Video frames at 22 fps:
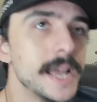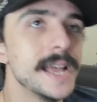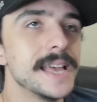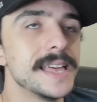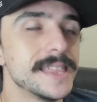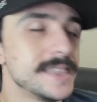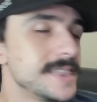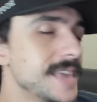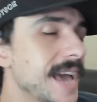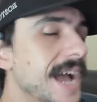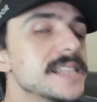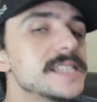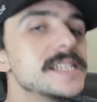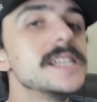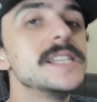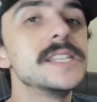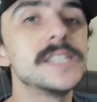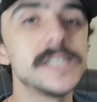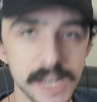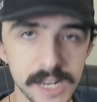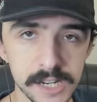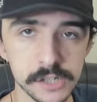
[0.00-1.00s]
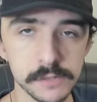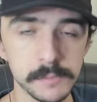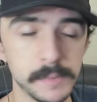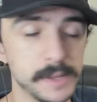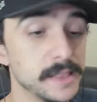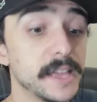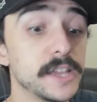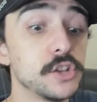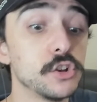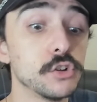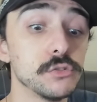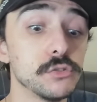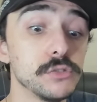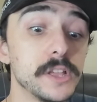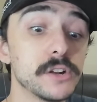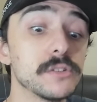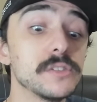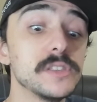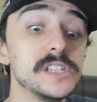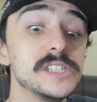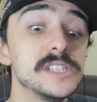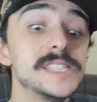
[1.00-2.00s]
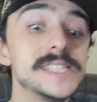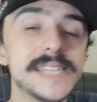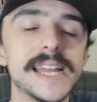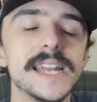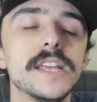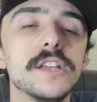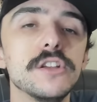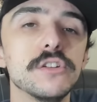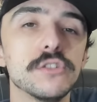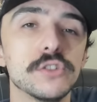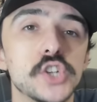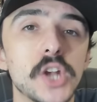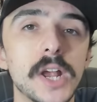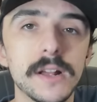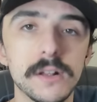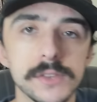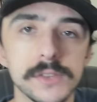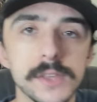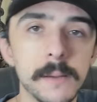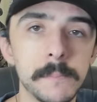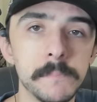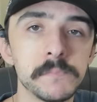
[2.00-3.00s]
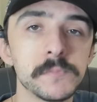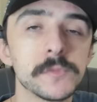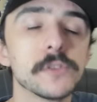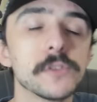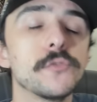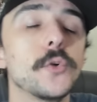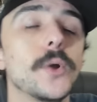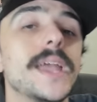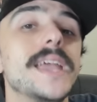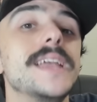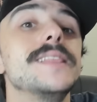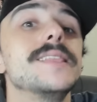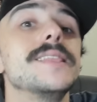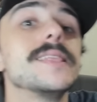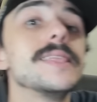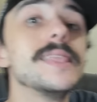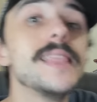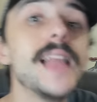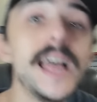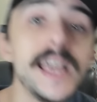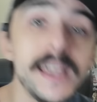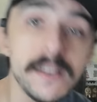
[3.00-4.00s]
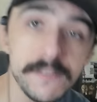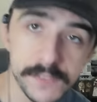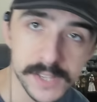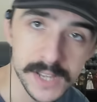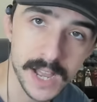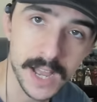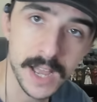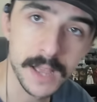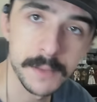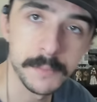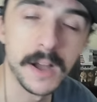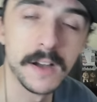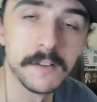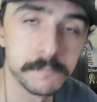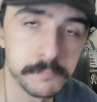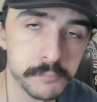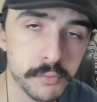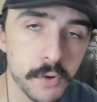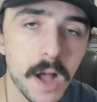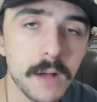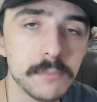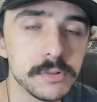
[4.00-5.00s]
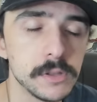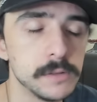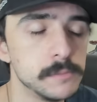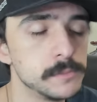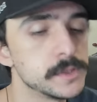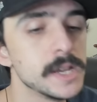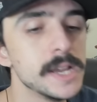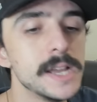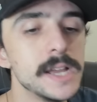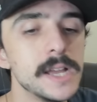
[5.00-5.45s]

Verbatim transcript: That's insane to me. Like you're literally setting your child up for a lifetime of problems